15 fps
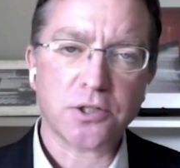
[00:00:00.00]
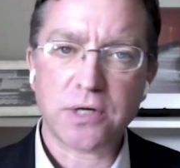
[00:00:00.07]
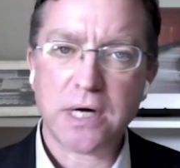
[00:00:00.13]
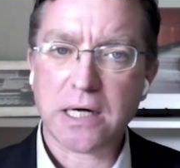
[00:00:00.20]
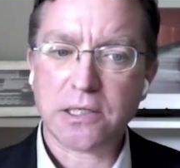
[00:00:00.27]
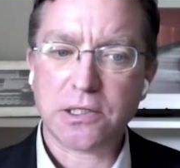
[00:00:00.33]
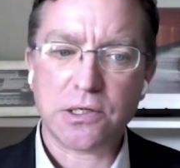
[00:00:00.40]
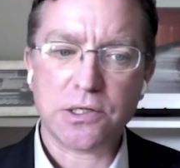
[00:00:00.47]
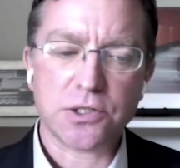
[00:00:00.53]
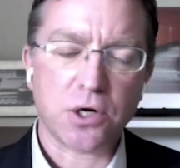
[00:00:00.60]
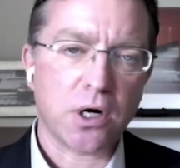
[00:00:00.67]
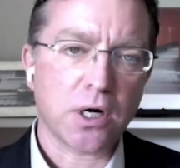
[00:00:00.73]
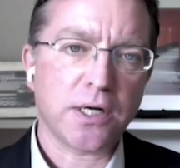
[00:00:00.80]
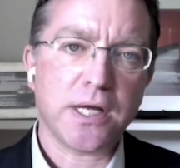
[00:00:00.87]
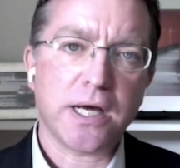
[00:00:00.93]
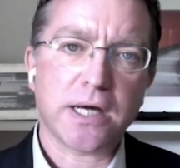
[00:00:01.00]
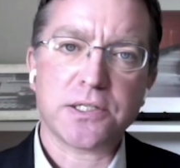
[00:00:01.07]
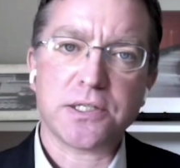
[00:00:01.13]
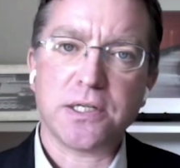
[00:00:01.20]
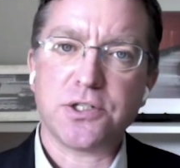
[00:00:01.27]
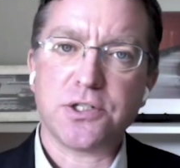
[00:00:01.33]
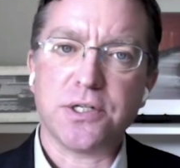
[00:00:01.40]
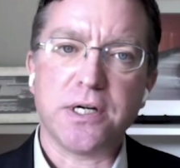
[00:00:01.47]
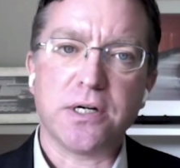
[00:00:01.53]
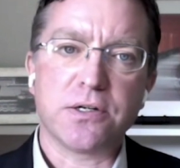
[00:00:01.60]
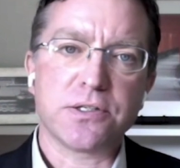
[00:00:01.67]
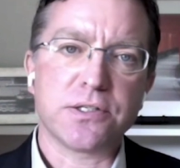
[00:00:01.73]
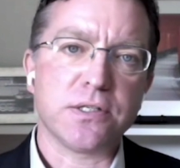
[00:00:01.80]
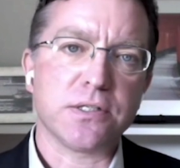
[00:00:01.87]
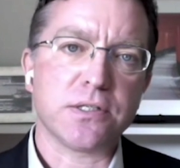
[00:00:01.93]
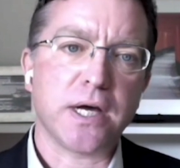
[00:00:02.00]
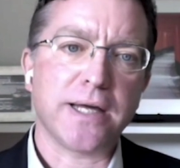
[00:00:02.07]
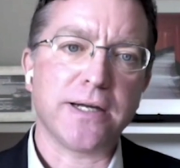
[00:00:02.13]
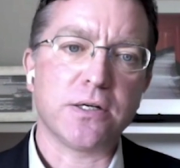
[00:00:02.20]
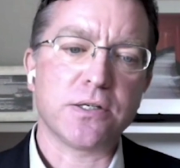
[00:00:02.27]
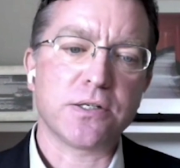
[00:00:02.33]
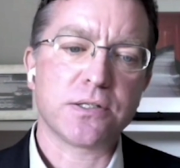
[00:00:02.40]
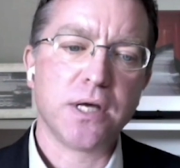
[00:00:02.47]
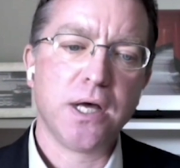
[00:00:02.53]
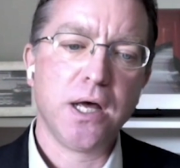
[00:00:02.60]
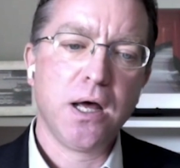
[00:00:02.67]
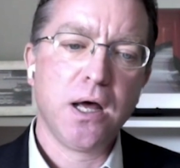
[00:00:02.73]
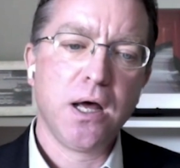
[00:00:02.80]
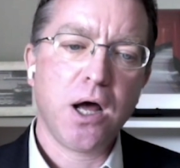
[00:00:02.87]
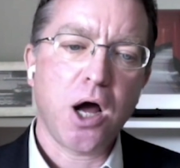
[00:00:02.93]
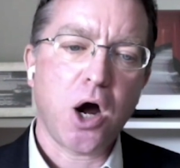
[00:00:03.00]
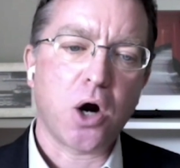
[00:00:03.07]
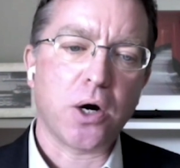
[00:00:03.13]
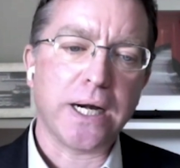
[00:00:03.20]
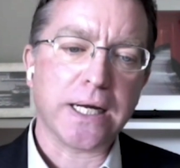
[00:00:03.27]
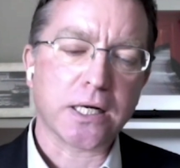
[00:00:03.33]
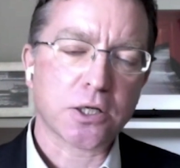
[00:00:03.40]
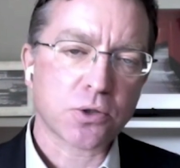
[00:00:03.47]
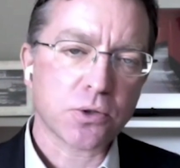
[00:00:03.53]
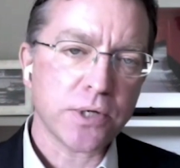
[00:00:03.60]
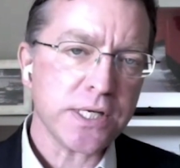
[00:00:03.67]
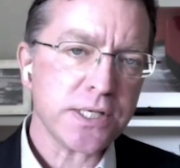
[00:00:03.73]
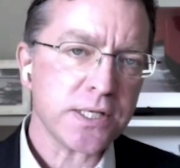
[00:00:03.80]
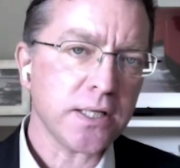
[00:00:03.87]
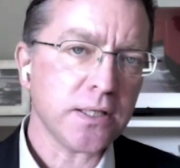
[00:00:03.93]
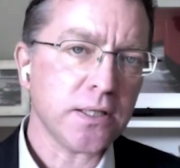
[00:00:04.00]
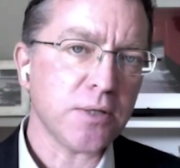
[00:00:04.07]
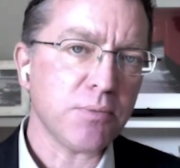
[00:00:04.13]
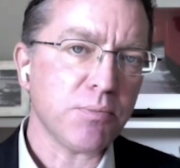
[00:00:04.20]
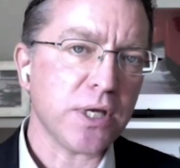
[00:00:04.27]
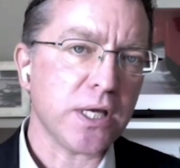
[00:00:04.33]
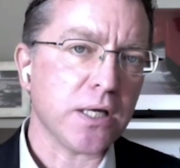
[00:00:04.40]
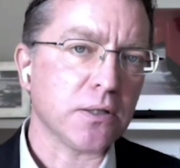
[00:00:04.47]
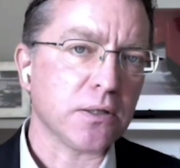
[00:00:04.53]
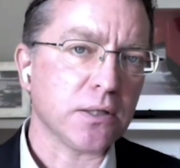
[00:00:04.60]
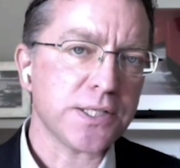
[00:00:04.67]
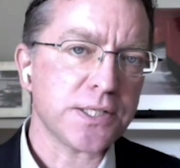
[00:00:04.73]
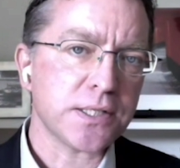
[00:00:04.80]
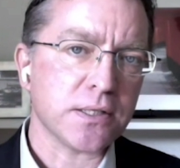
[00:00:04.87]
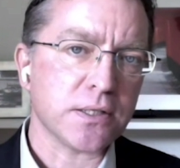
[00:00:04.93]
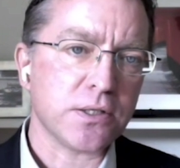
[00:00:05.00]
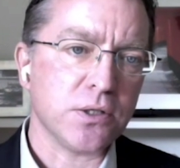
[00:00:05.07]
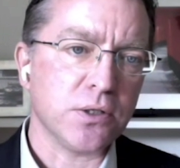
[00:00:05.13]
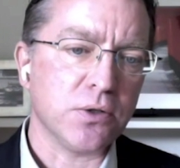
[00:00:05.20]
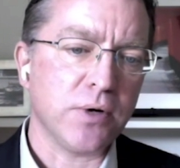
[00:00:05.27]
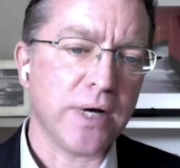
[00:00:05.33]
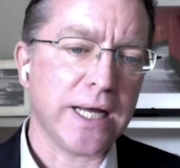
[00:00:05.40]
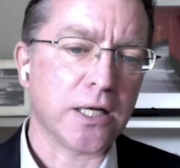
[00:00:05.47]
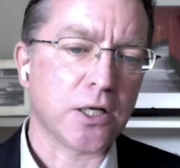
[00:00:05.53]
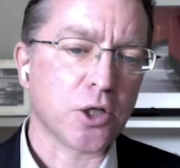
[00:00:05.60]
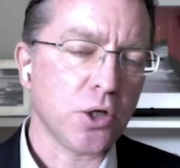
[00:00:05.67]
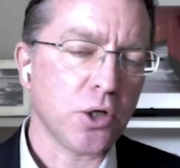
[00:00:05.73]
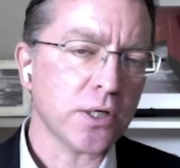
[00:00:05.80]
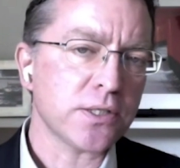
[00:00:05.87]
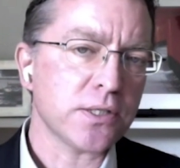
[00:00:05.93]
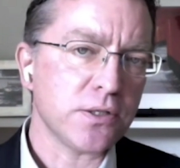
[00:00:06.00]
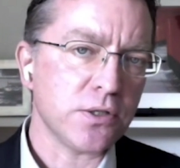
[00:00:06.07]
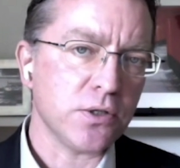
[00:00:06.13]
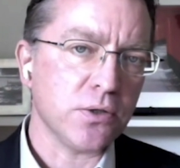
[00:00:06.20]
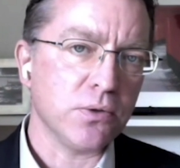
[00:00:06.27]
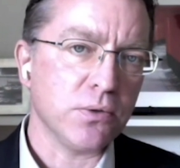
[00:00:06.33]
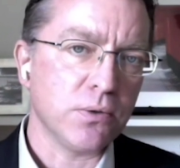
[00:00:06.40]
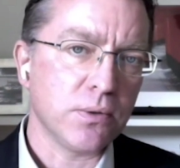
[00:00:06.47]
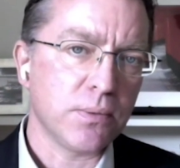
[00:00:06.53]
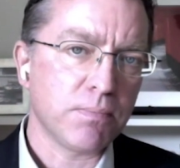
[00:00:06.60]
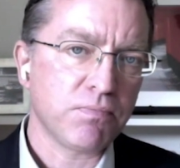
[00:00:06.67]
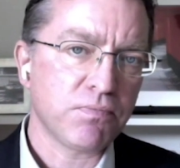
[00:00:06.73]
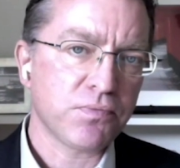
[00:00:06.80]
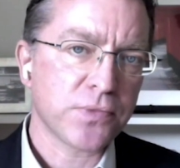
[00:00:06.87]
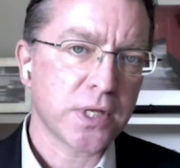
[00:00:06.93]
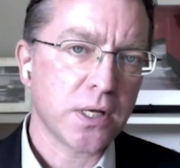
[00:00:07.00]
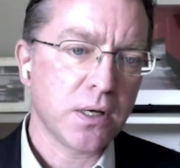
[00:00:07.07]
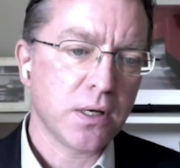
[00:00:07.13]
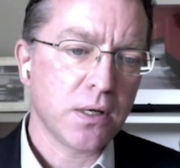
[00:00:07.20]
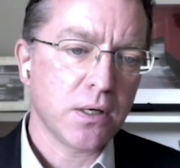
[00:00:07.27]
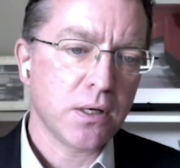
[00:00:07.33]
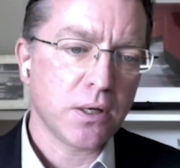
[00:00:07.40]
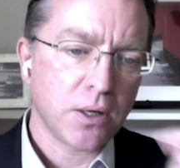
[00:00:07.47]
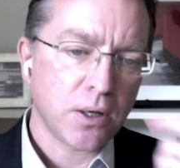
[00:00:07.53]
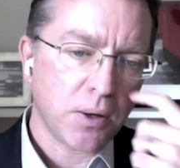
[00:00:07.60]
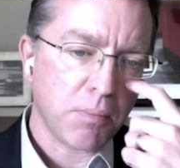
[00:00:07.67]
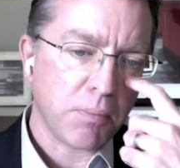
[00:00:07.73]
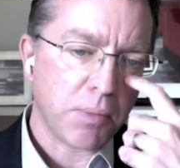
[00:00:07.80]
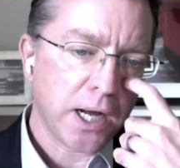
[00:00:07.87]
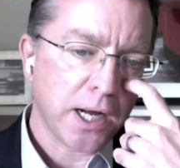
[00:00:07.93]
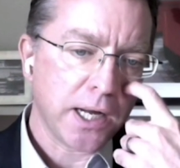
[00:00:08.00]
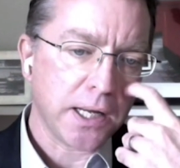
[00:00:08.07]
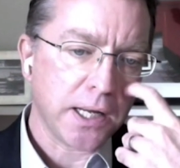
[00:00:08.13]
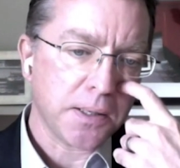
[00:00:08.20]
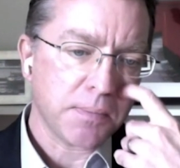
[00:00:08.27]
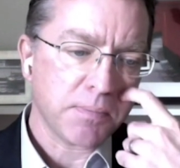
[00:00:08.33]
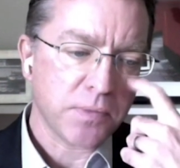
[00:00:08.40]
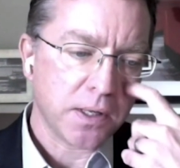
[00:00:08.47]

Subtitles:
contractors, architects, engineers, designers, are increasingly being listened to and looked to by